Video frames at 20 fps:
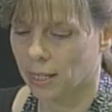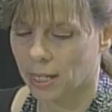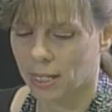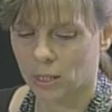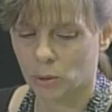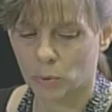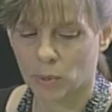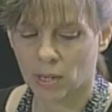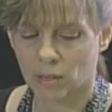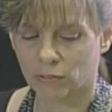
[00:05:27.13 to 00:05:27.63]

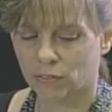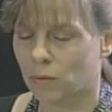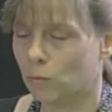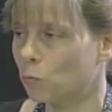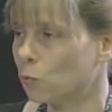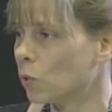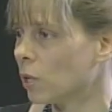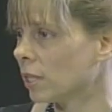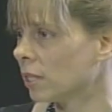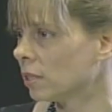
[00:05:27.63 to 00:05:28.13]
anywhere
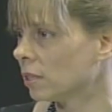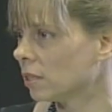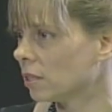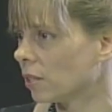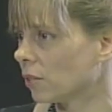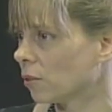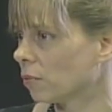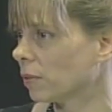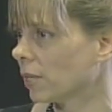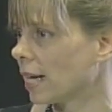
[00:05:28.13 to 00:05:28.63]
from 1
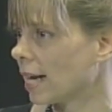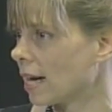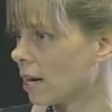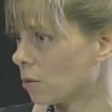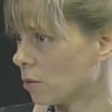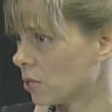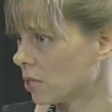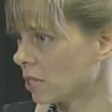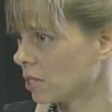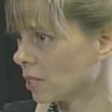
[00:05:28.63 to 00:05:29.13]
to 3
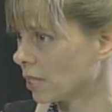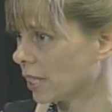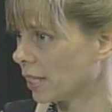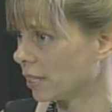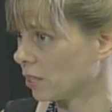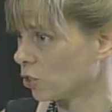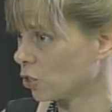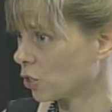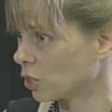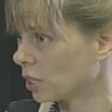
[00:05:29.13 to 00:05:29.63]
hours
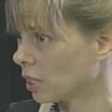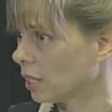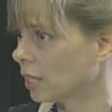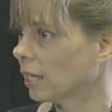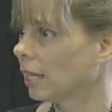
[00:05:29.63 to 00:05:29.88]
each.